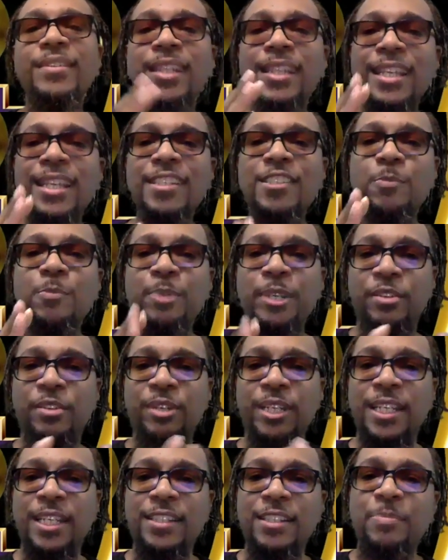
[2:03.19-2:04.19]
This
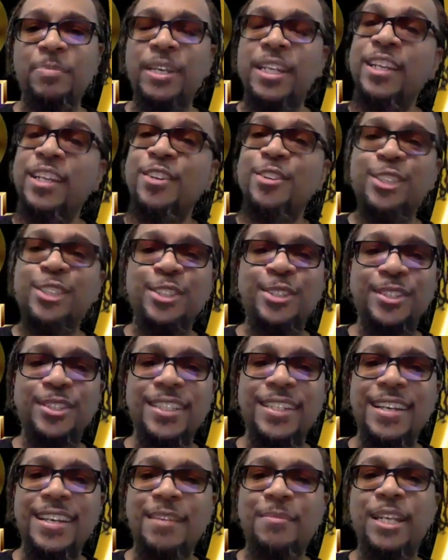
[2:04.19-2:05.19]
period, depending on your
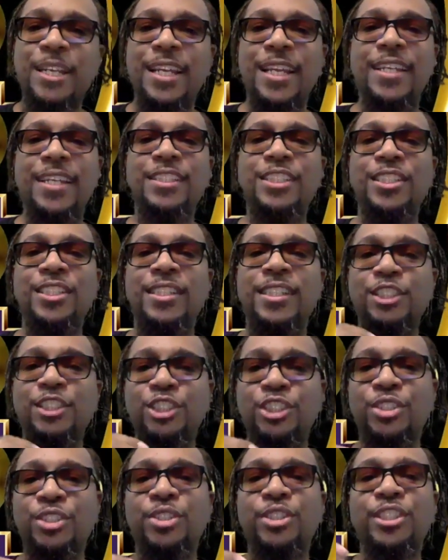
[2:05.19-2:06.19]
denomination and
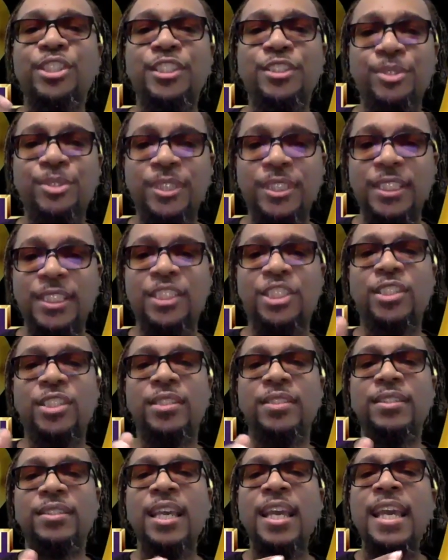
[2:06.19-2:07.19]
church and
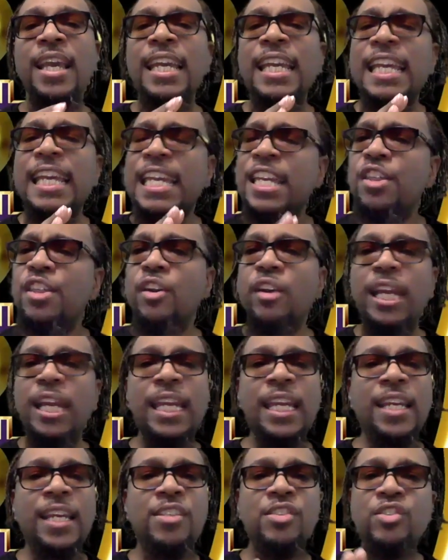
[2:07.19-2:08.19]
traditions, either
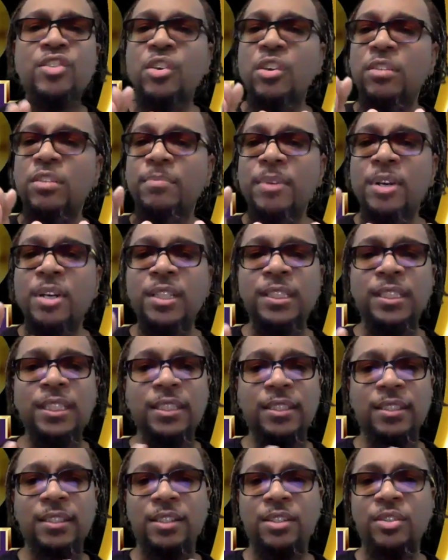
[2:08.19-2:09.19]
ends on Maundy
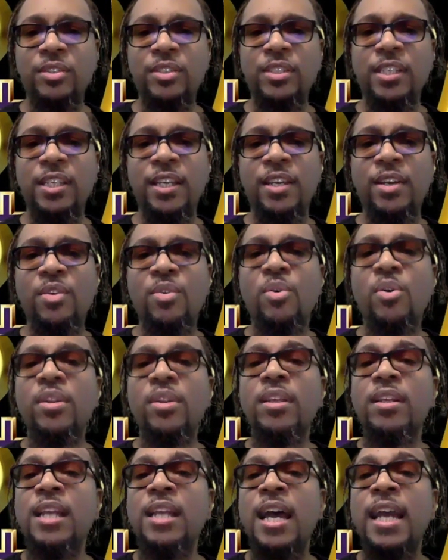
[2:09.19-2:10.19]
Thursday or
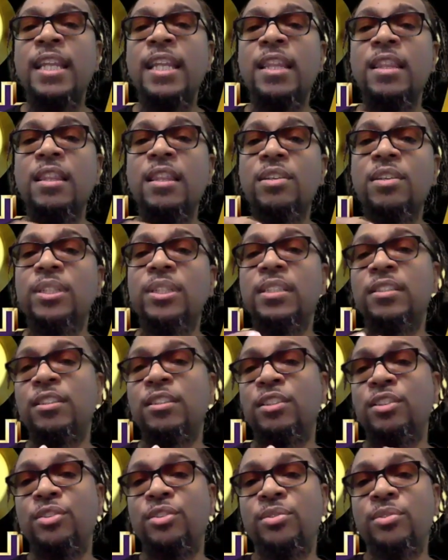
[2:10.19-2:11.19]
the night the Lord
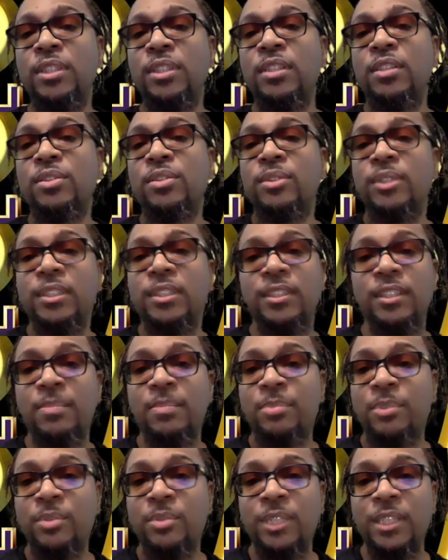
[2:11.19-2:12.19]
instituted the Lord's
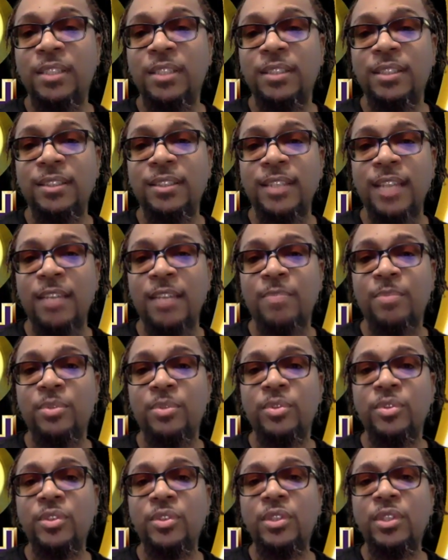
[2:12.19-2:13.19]
Supper with his
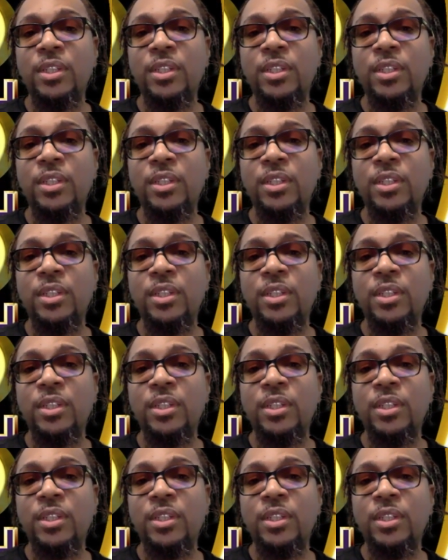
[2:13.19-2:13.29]
disciples,